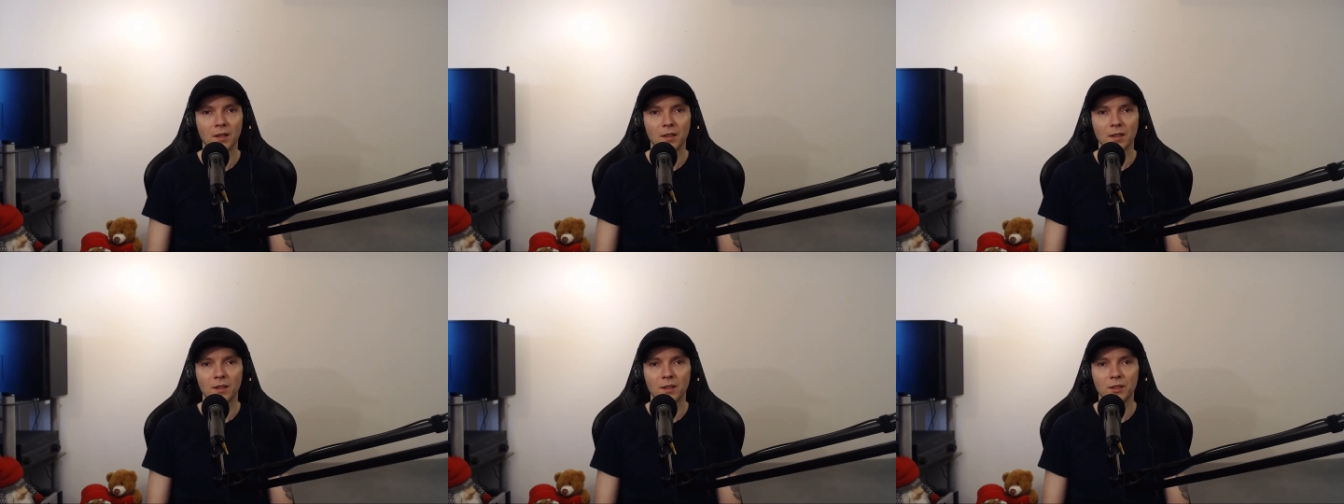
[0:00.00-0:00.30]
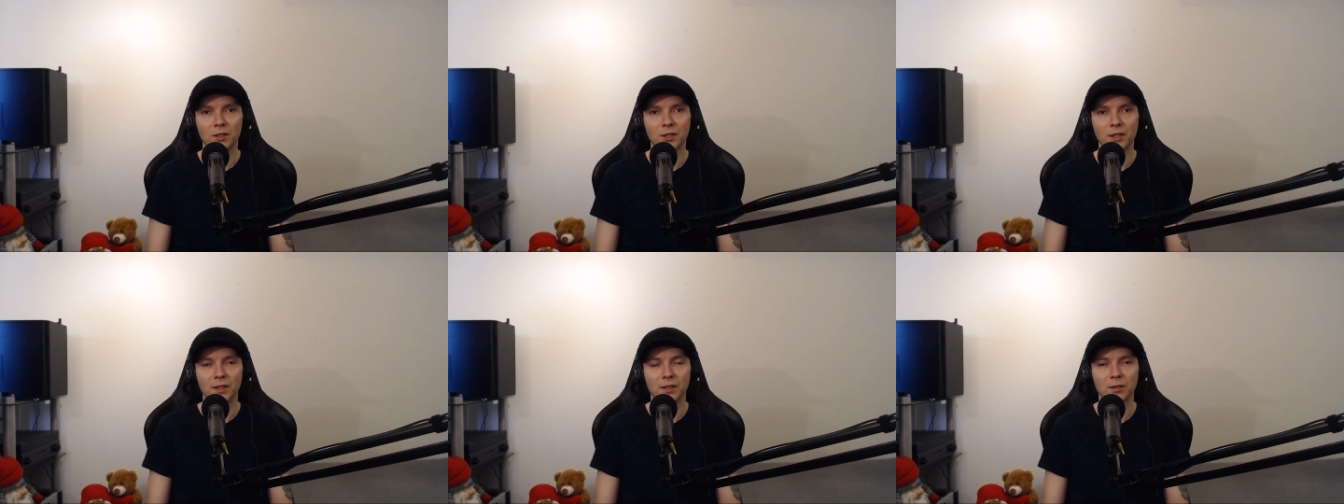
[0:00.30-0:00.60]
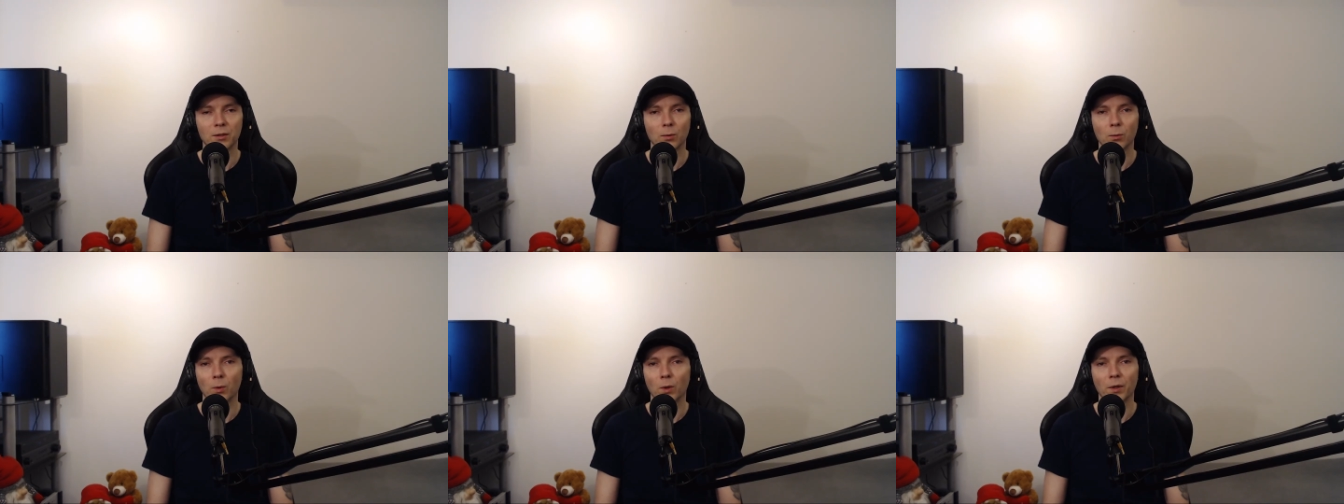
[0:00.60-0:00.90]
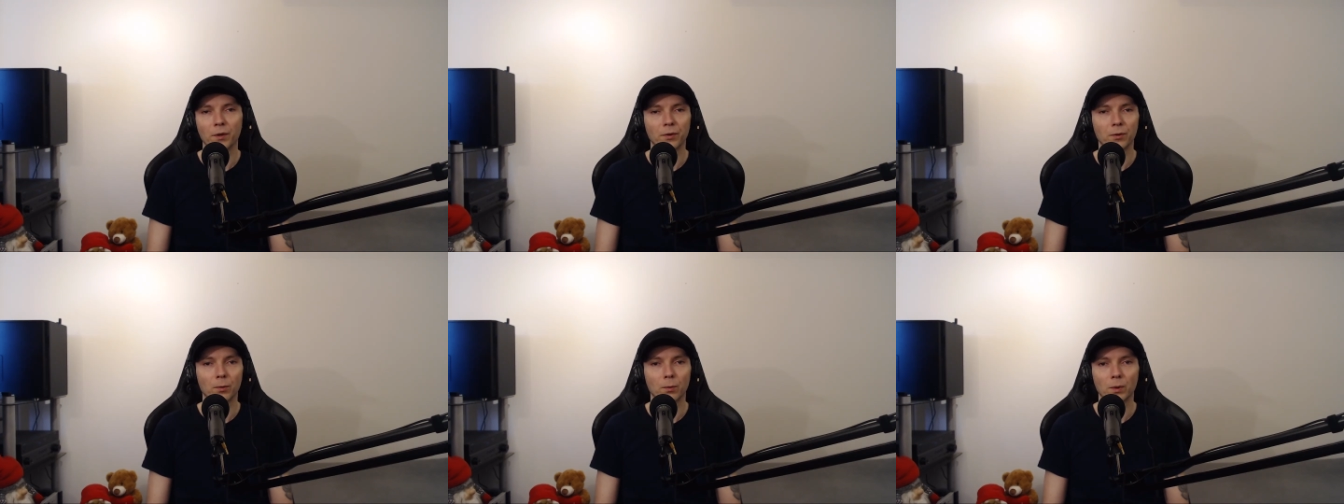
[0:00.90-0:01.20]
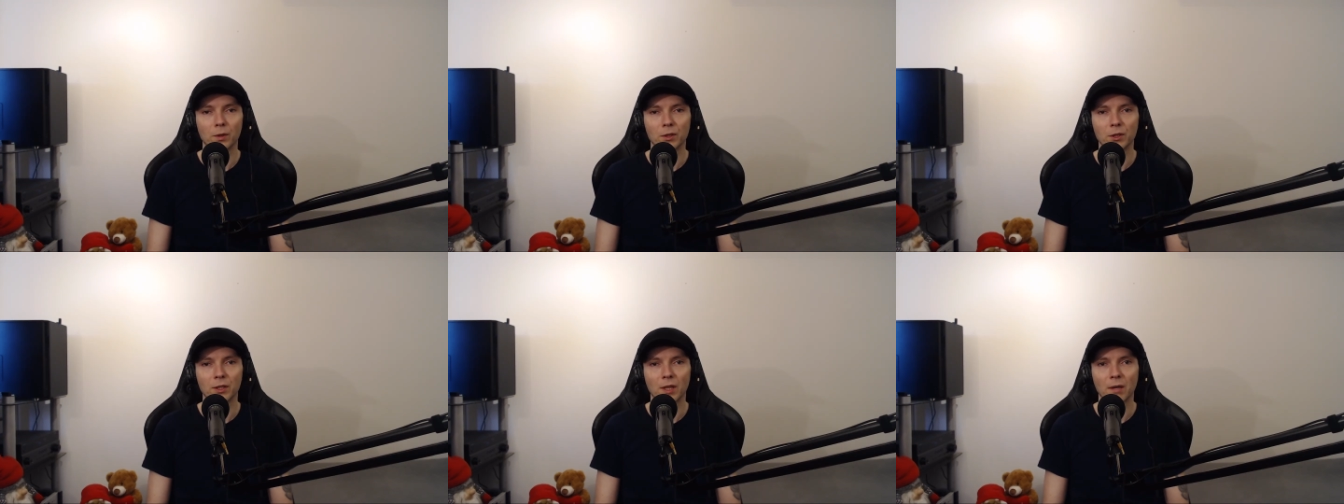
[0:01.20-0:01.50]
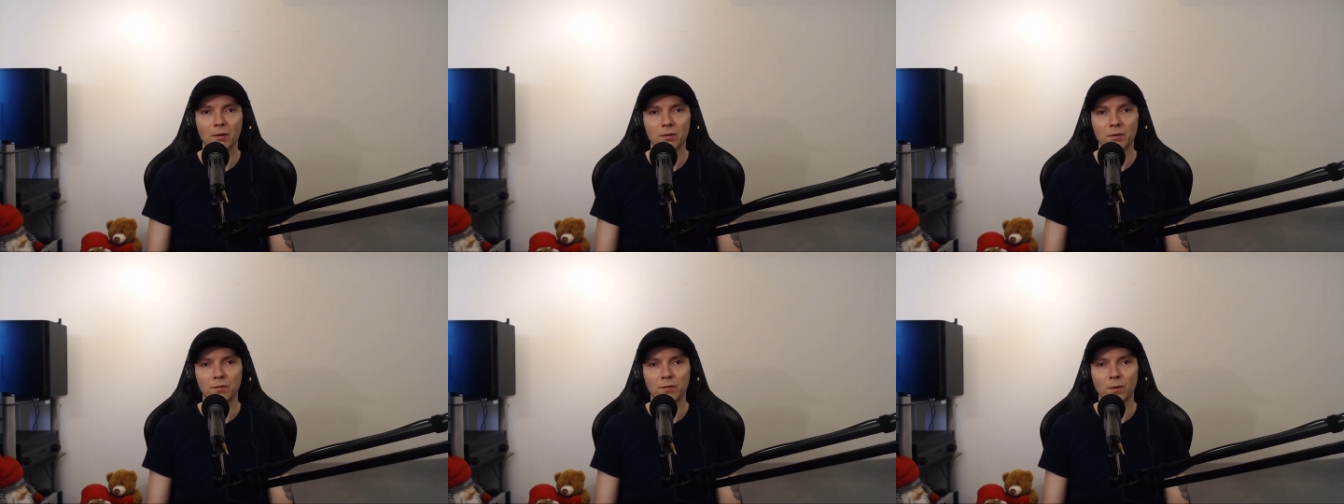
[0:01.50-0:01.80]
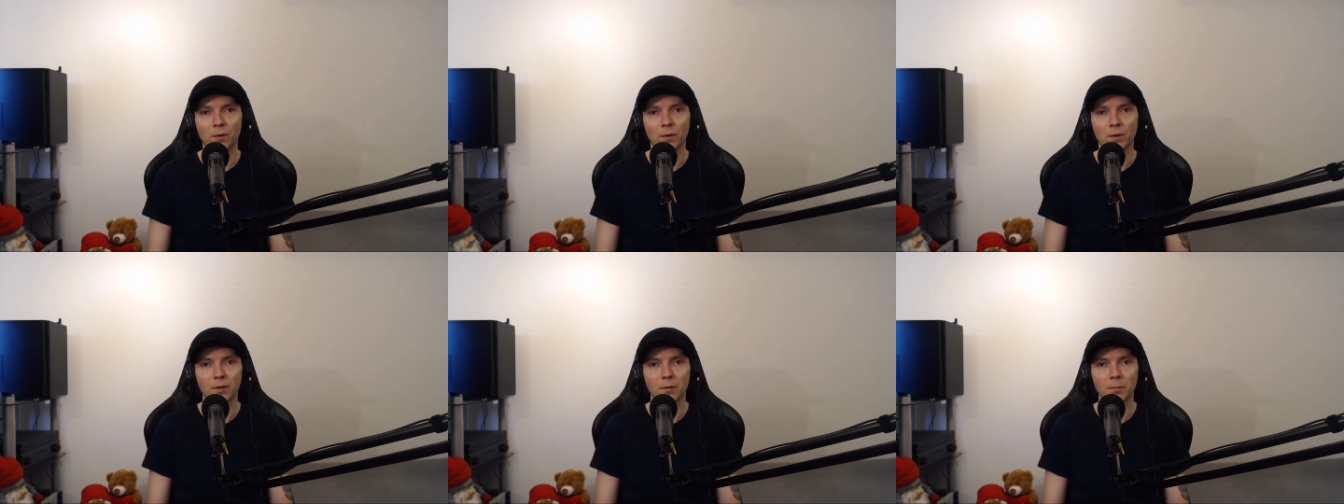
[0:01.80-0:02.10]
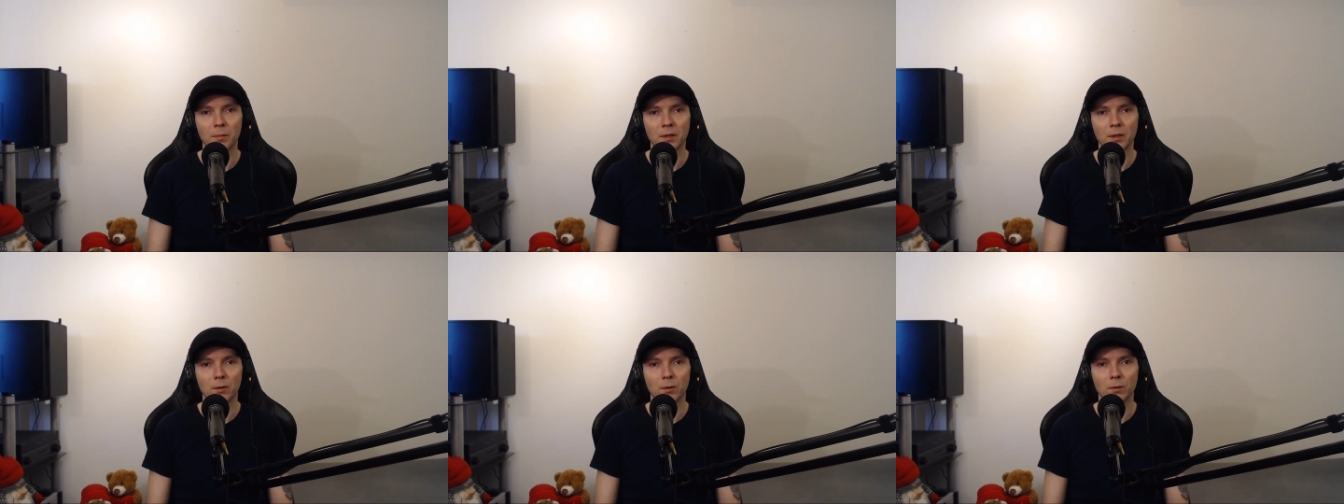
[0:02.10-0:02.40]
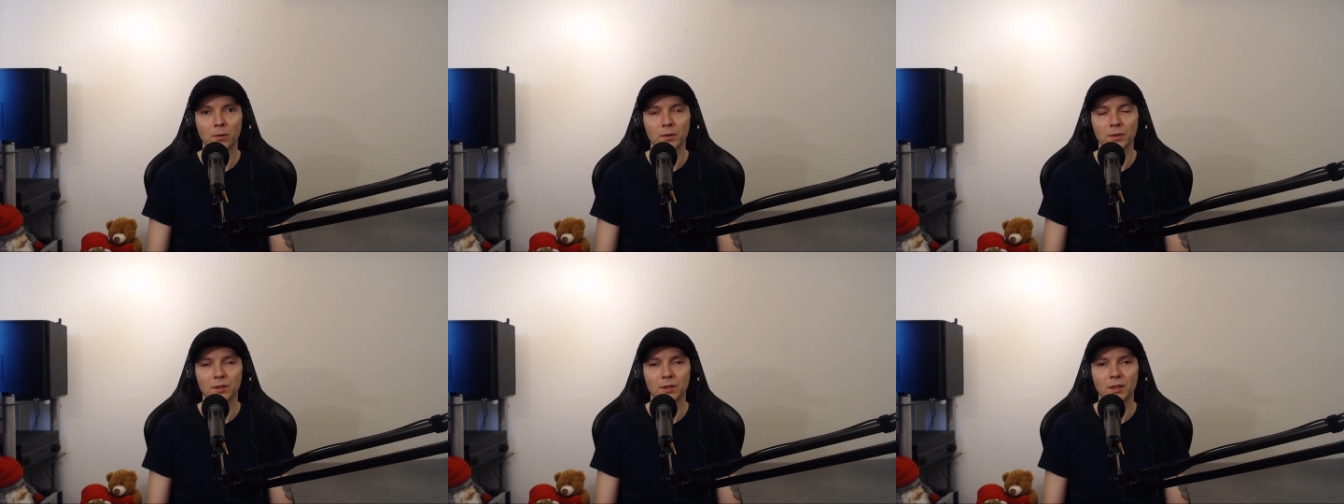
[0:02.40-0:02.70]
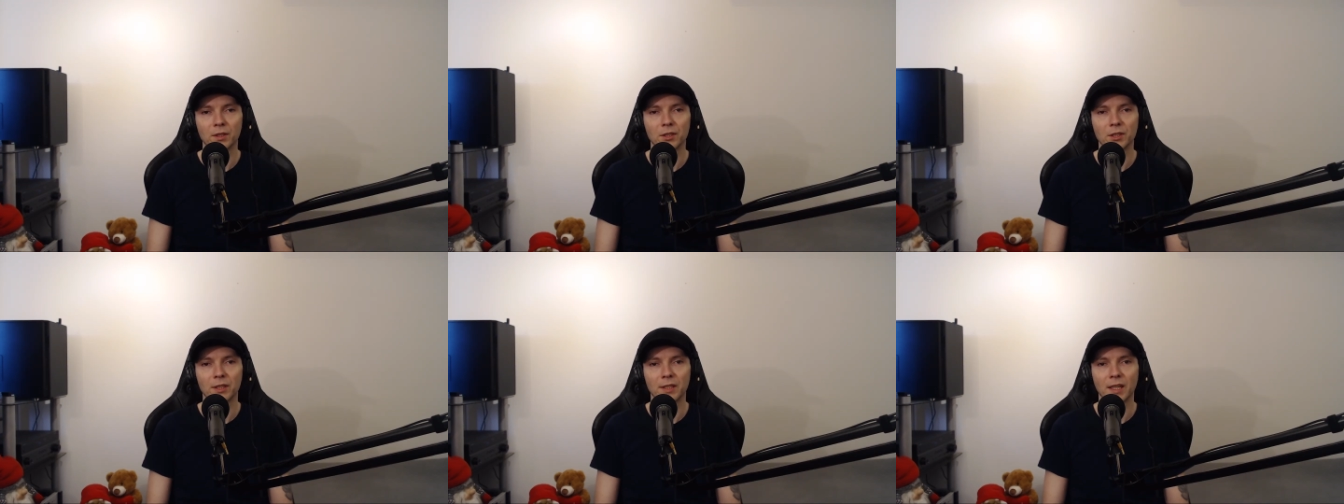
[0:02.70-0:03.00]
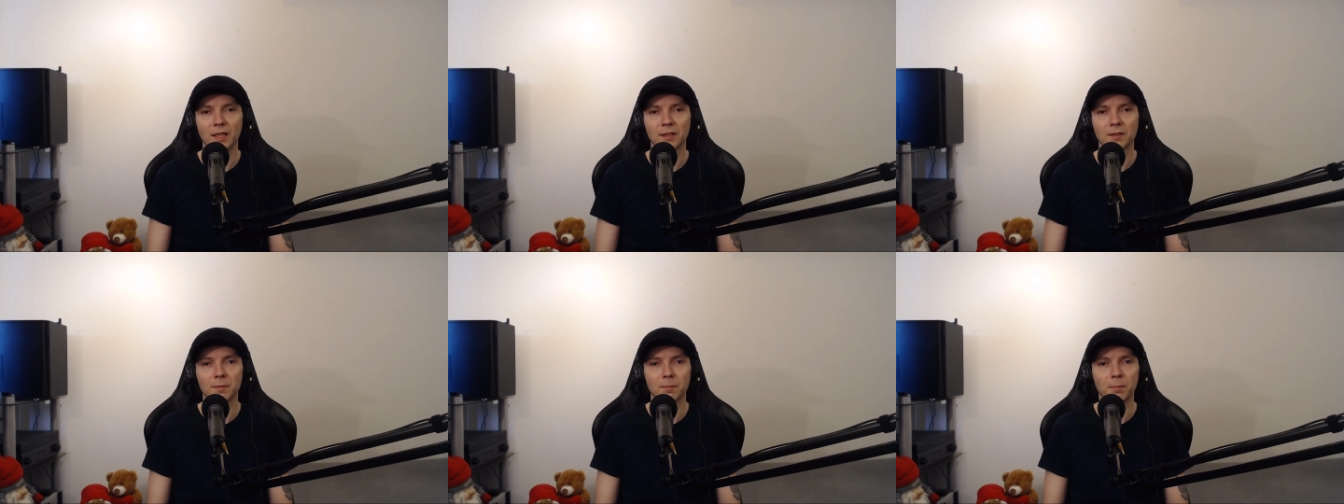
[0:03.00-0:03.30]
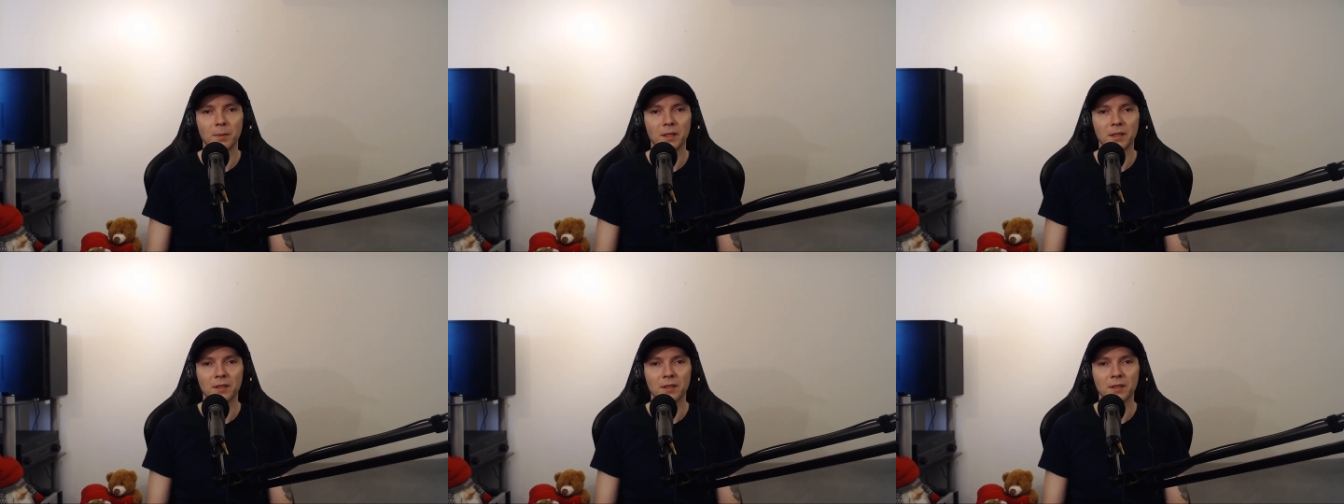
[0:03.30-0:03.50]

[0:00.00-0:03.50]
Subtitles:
She is the one to watch out for because she has been